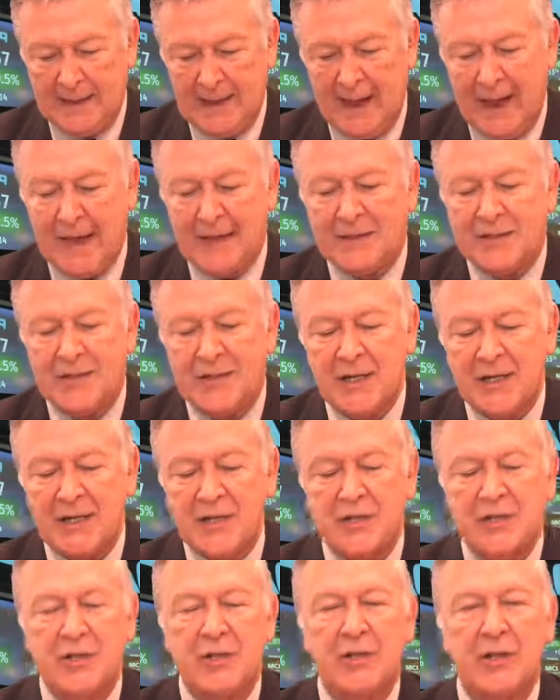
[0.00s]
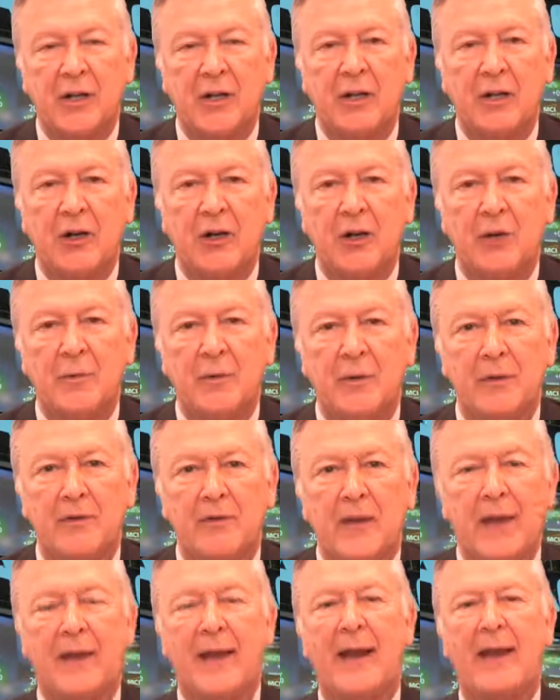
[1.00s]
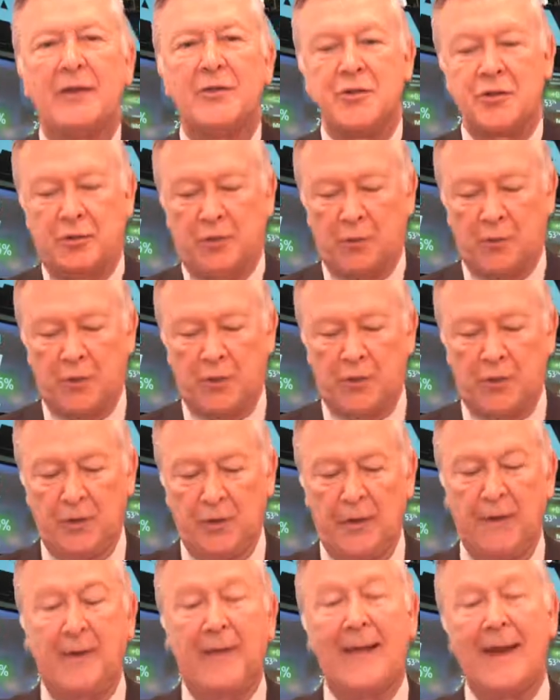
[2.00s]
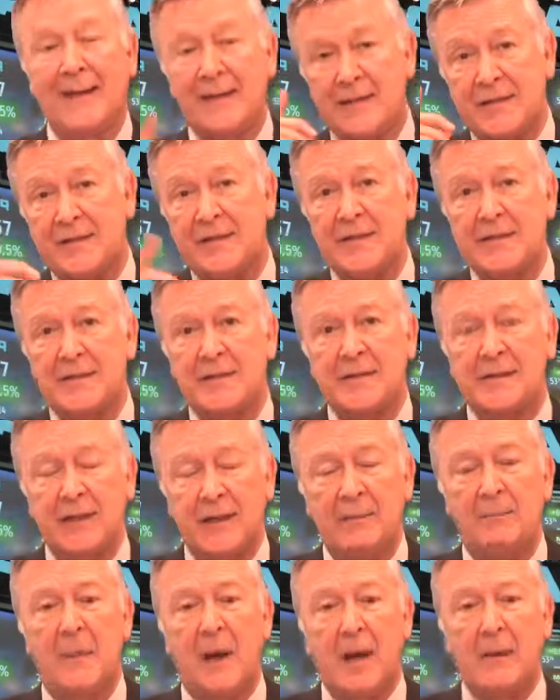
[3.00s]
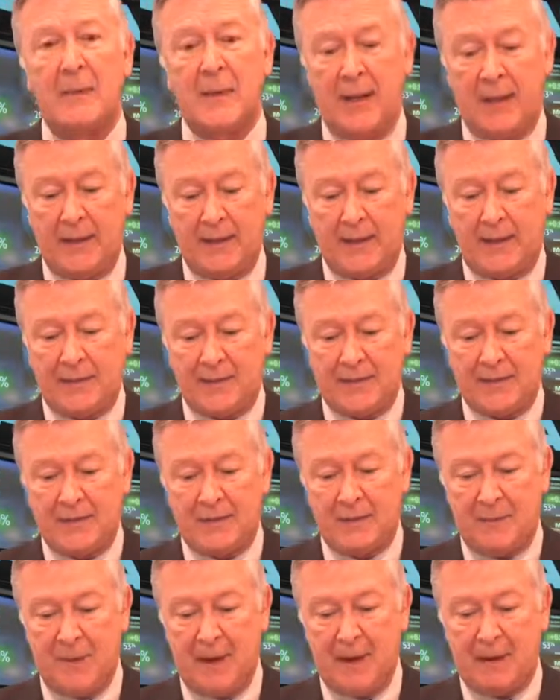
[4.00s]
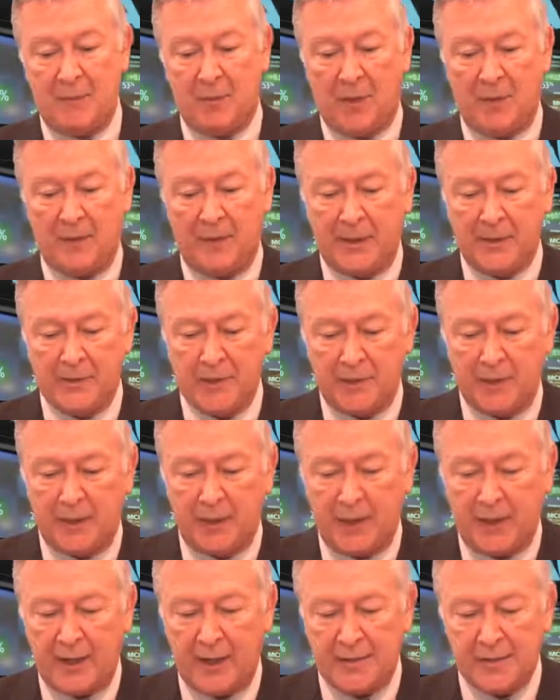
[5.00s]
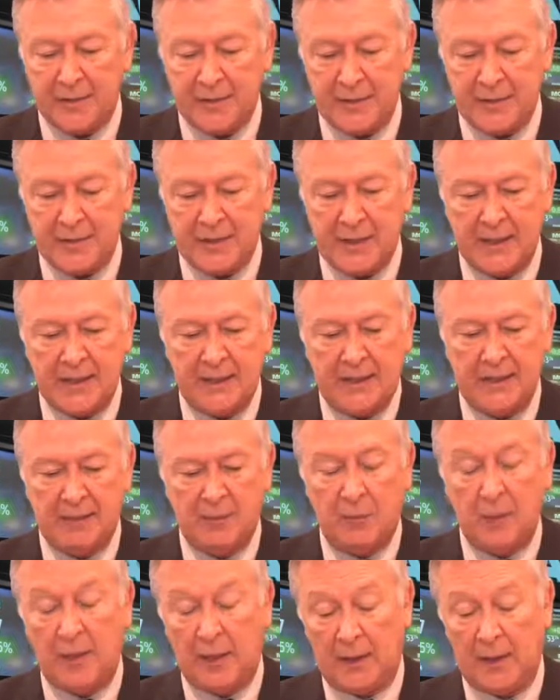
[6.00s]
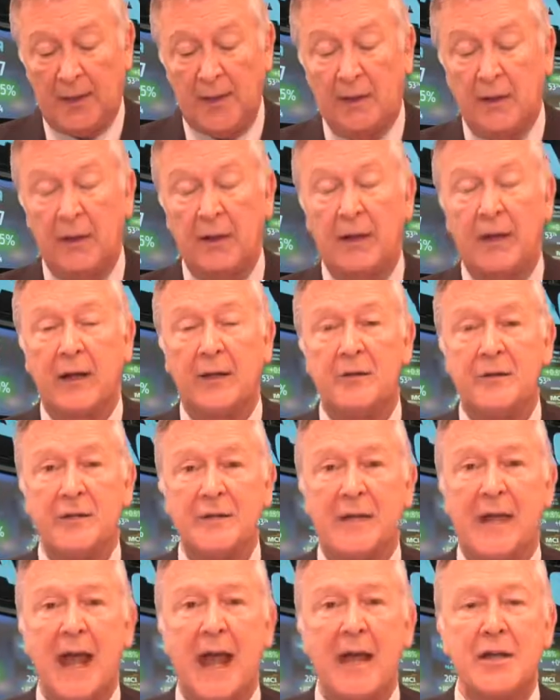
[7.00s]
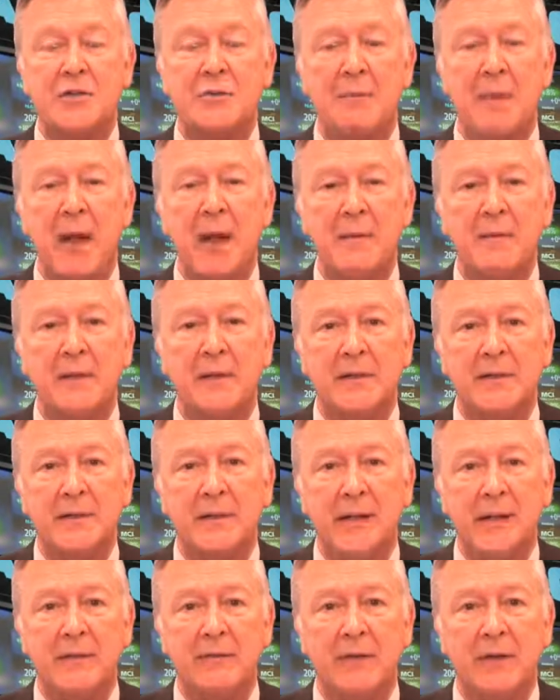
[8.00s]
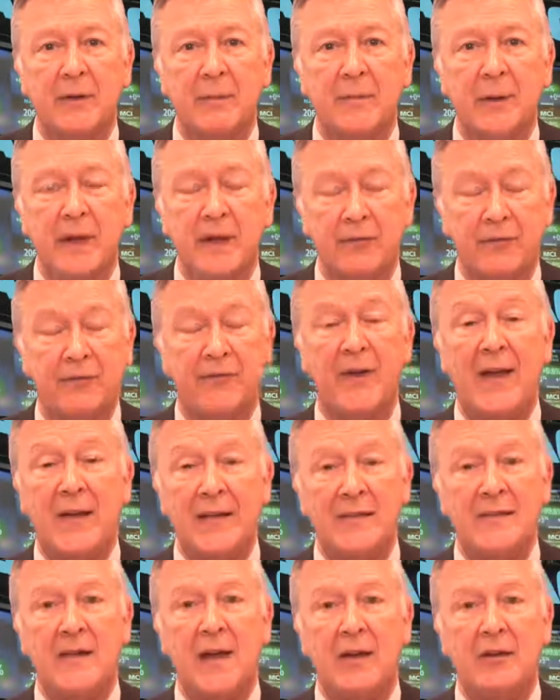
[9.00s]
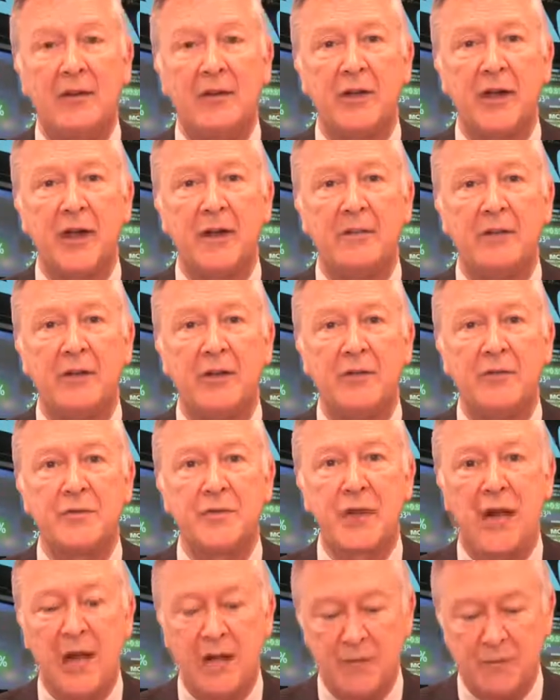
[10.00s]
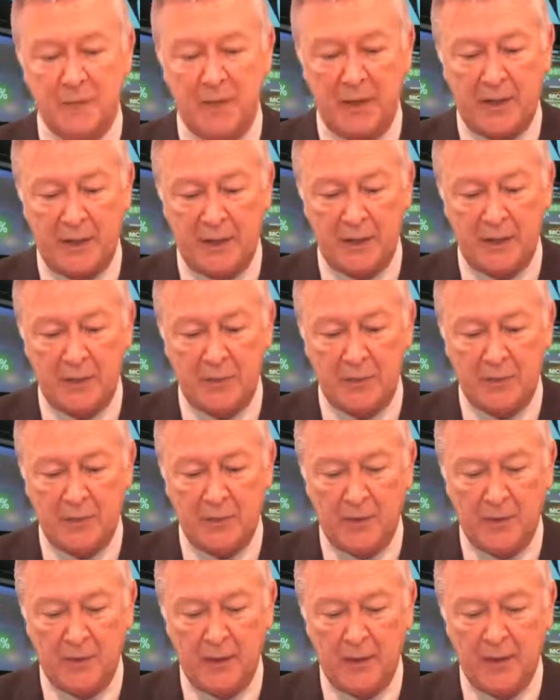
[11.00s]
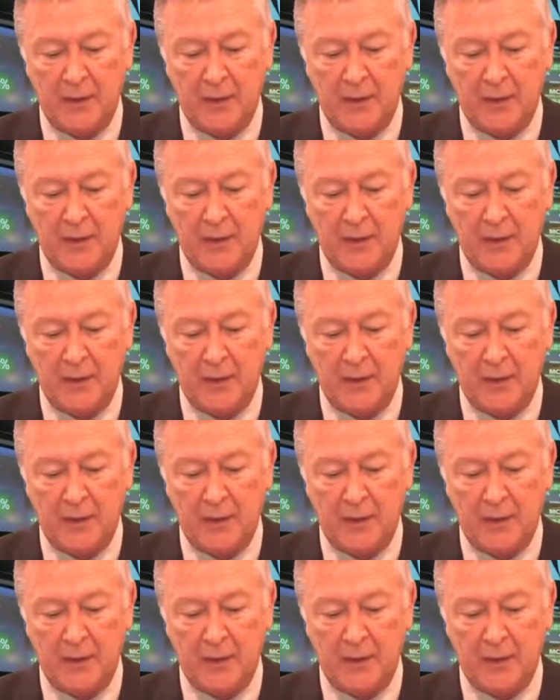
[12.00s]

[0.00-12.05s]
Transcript: Access to the global financial world. That's, in my mind, that's the main one, because in a lot of countries, cash payments even are being phased out. You can't even use cash money anymore.